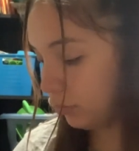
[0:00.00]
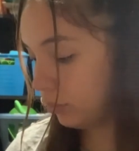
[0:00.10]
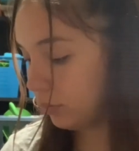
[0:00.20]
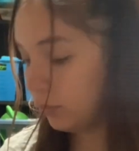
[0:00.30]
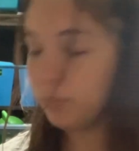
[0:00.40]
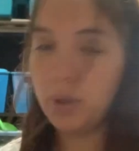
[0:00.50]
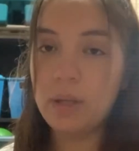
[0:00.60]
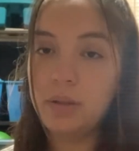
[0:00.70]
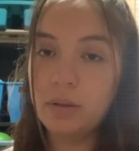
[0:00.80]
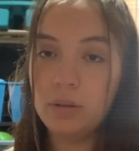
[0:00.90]

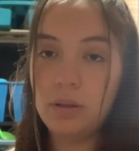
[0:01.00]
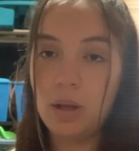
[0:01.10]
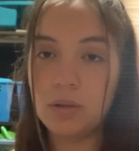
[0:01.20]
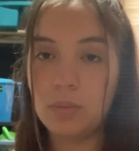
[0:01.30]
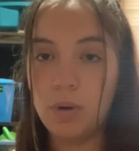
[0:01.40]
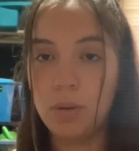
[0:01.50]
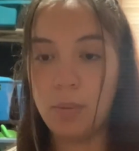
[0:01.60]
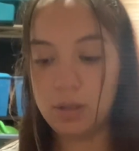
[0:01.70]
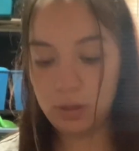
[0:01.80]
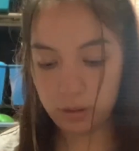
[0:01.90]
basically, that's where my
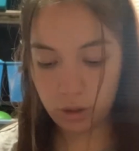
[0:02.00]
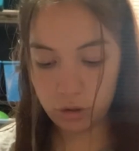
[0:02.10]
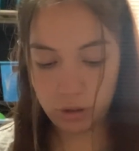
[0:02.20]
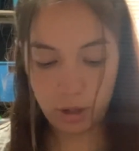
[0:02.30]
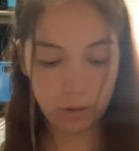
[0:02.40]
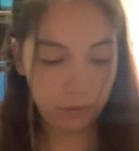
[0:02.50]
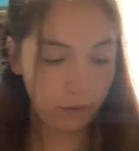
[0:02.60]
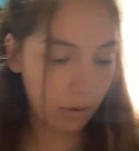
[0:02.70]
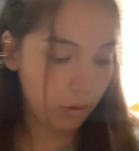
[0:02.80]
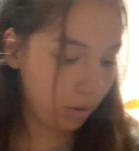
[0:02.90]
C-section had fell
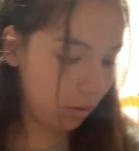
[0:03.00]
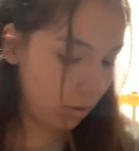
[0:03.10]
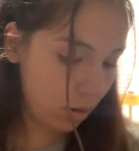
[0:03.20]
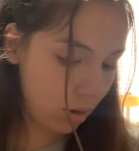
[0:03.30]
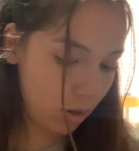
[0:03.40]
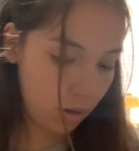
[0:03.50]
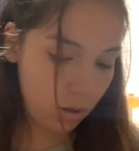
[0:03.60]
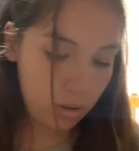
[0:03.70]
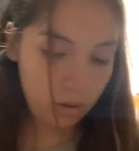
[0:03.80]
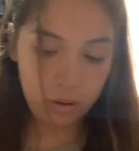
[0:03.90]
on.
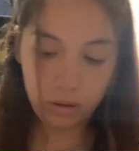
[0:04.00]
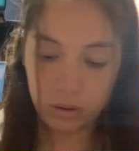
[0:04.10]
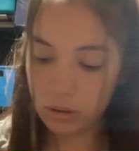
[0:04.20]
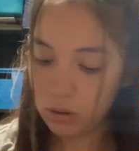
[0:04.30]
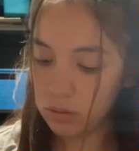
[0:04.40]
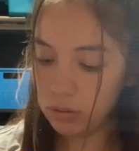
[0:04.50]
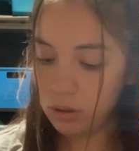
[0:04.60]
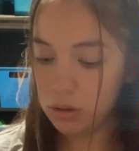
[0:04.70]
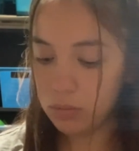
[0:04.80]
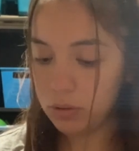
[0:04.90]
So these
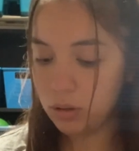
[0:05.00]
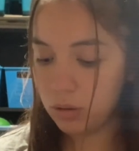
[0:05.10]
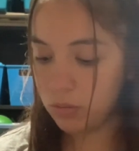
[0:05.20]
were 12.